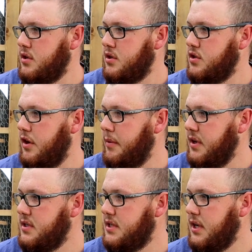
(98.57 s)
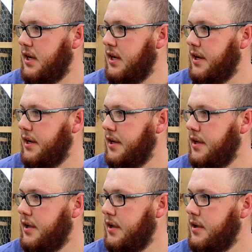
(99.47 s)
So I was a
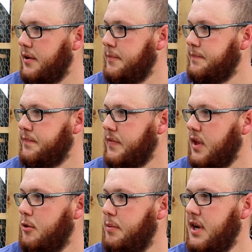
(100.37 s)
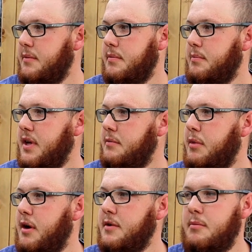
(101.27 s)
bit
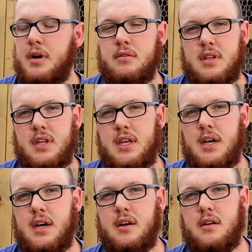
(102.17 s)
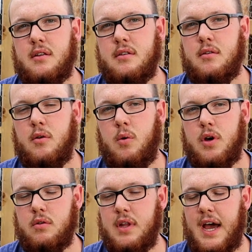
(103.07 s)
bummed about the one
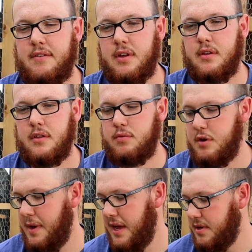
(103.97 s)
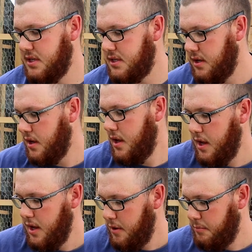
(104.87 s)
only having 3 babies,
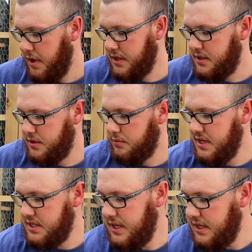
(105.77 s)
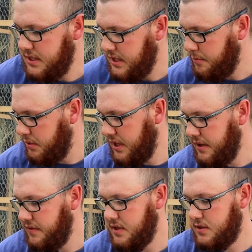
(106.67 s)
but the reason is, I
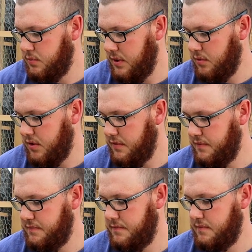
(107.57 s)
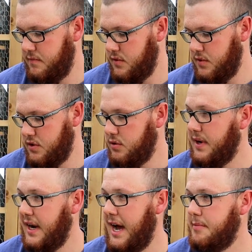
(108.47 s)
believe, is so what
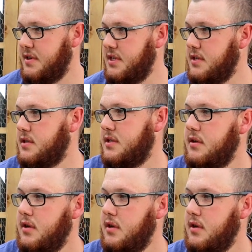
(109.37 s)
happens is